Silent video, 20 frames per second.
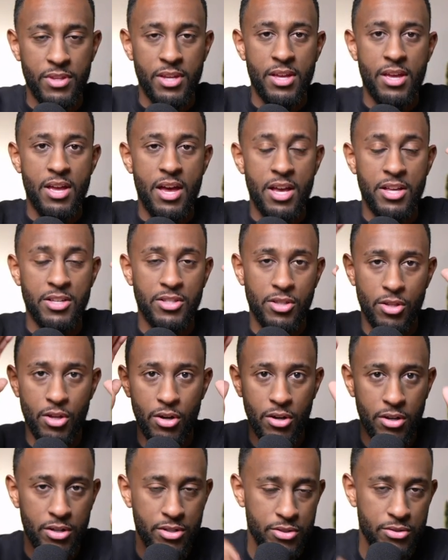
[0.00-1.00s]
As long
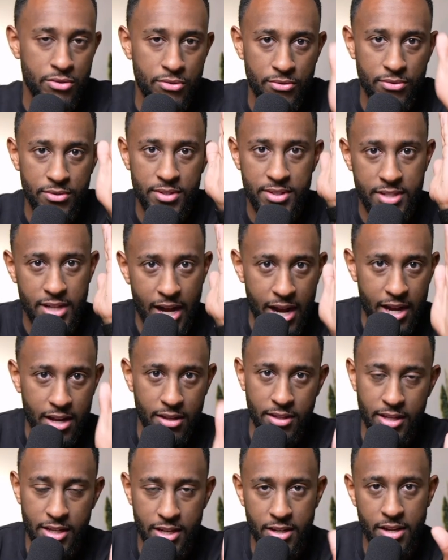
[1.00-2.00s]
as you dial
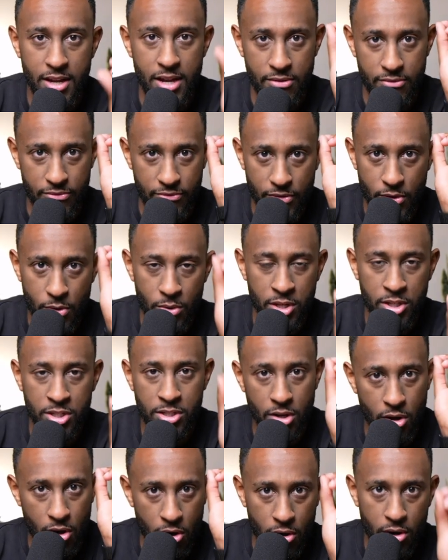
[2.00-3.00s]
in and focus
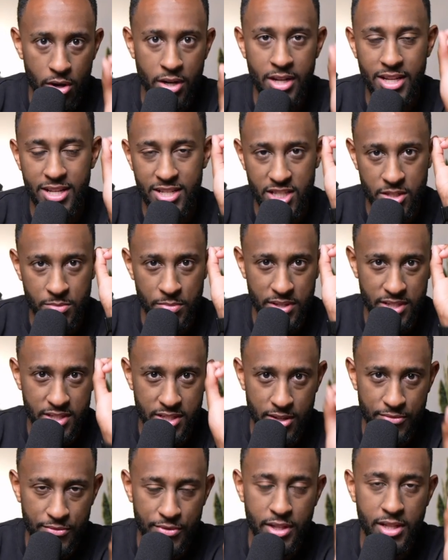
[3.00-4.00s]
on
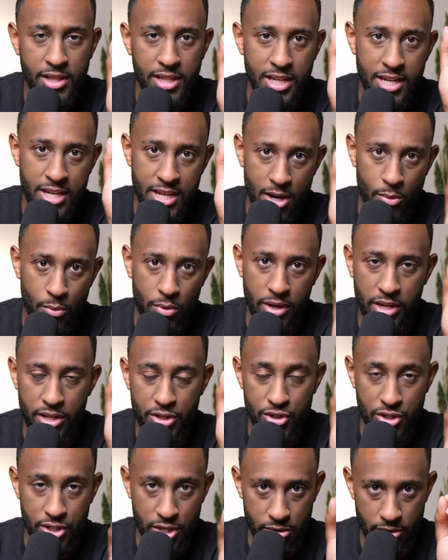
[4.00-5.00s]
specifically network
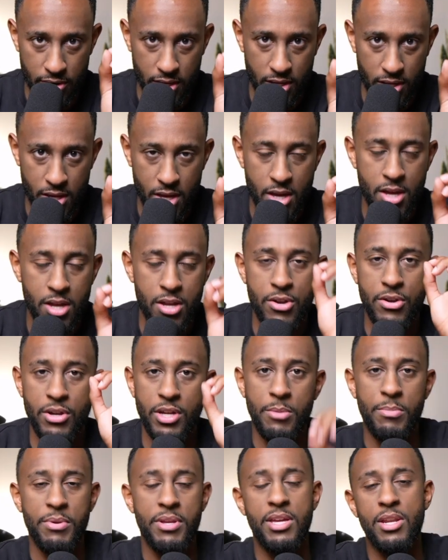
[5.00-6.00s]
engineering, you're going to
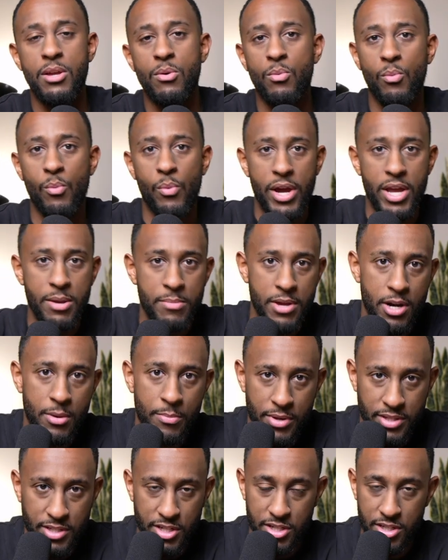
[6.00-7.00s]
be in a way better
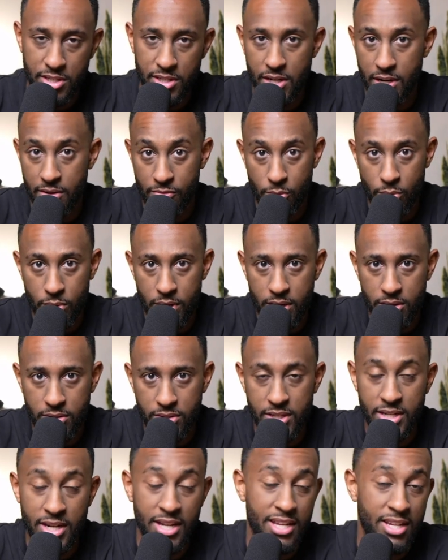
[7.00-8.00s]
position than everyone else. And
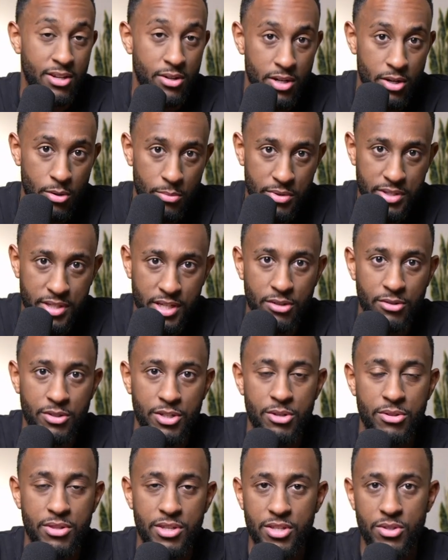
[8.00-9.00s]
I can almost guarantee you
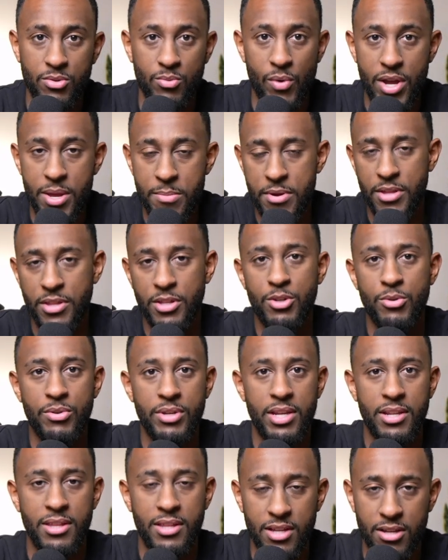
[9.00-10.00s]
this is way better than doing
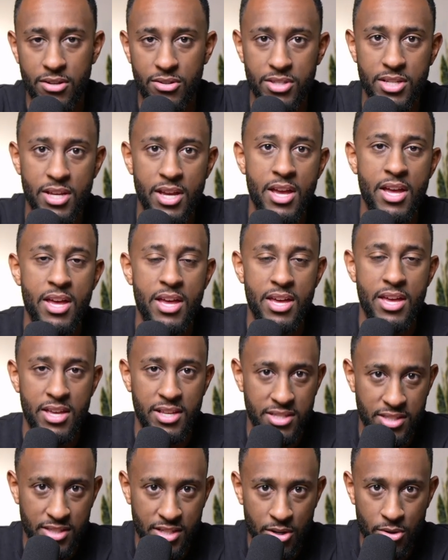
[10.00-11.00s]
anything else is
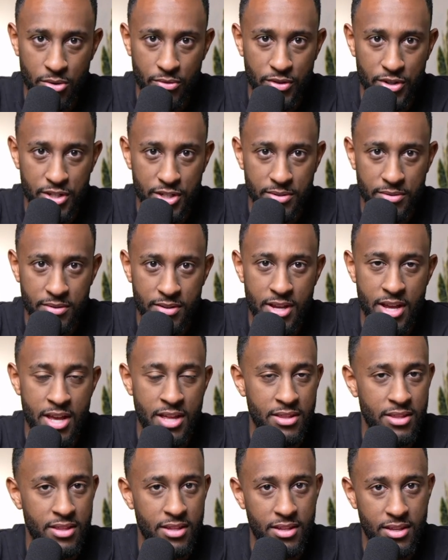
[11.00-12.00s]
tunnel vision
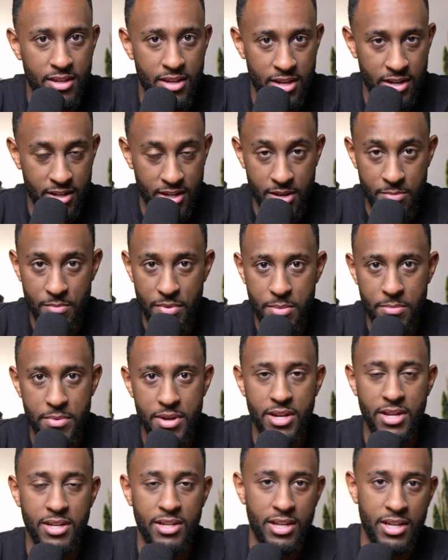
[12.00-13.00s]
and and commitment
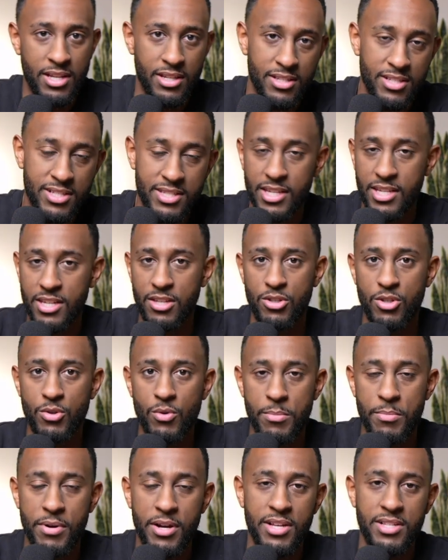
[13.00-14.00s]
and, and sticking to it
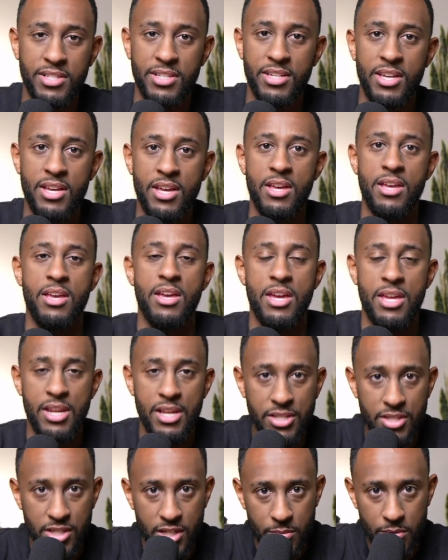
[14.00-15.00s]
because it is
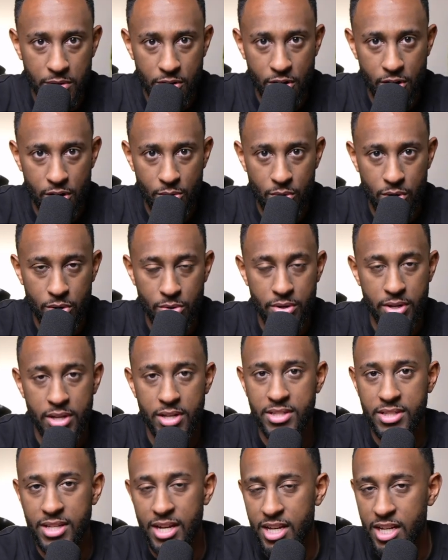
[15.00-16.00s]
going to be a hard road. It's
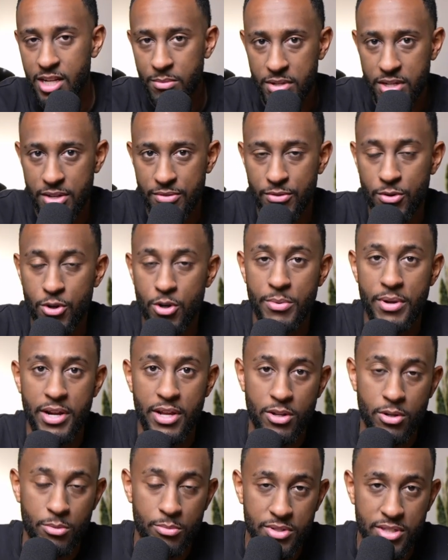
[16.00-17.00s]
not going to be difficult, but I can
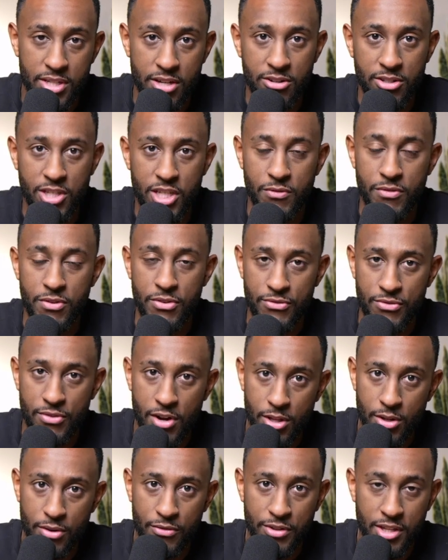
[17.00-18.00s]
almost guarantee if you follow
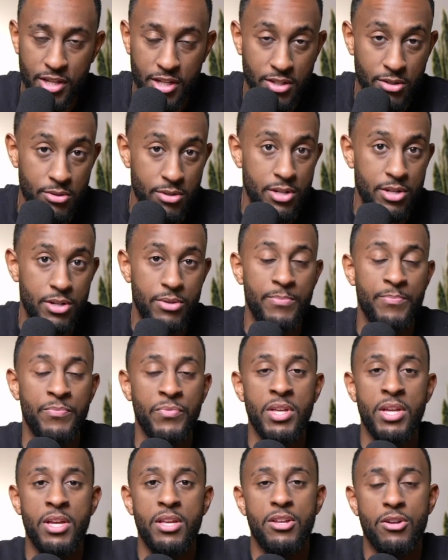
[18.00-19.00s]
everything I tell you to do,
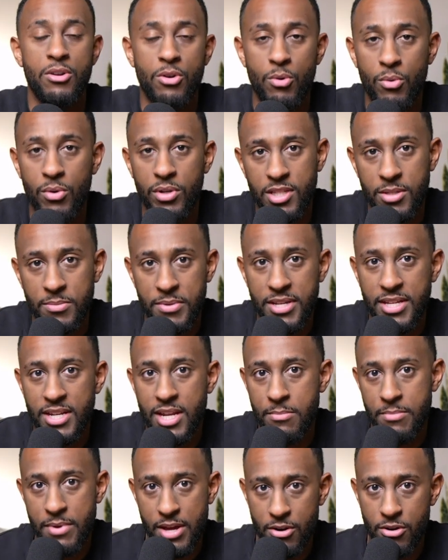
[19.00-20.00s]
you're going to be in a
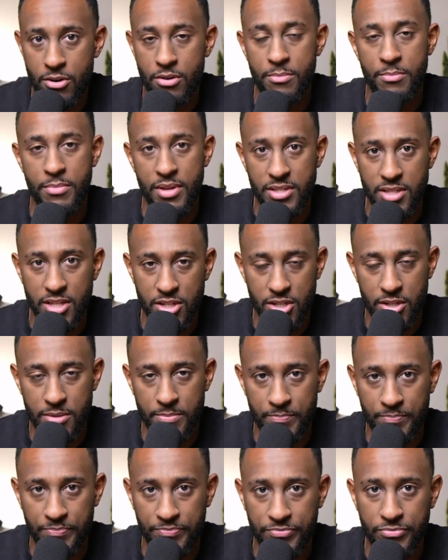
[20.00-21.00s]
better position.
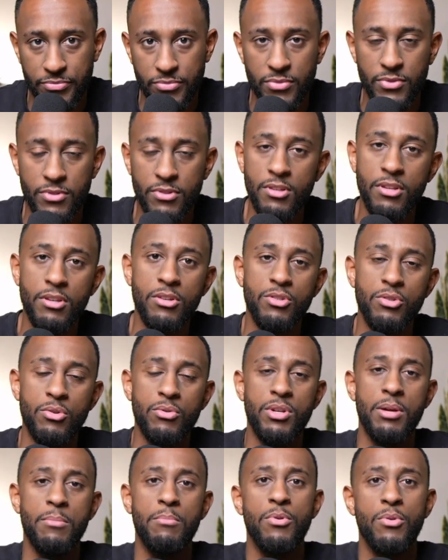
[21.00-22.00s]
So
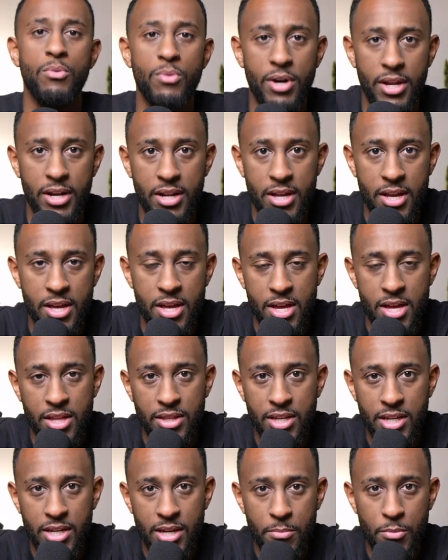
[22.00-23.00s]
number one, the
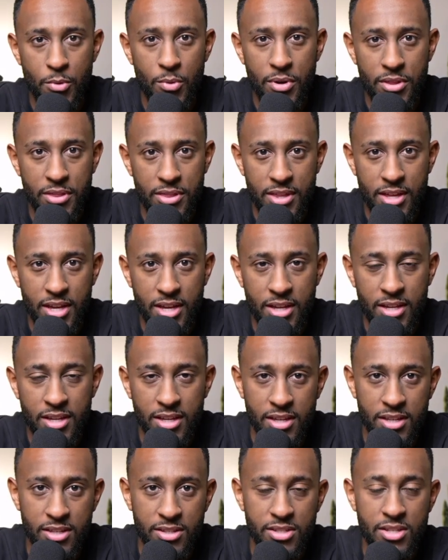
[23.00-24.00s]
number one thing
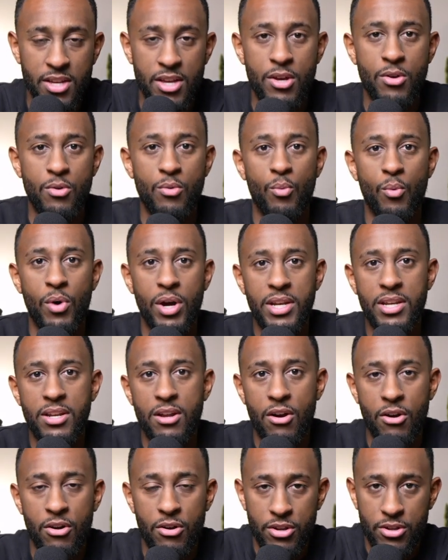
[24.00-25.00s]
is what
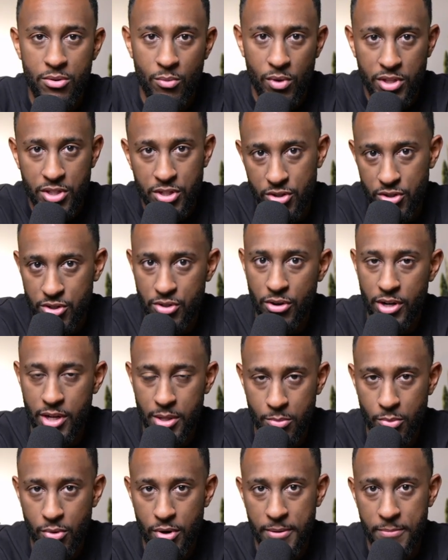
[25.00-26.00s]
are what's your starting
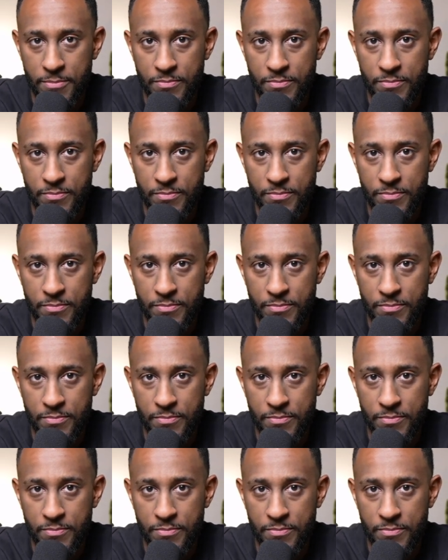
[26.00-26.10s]
point?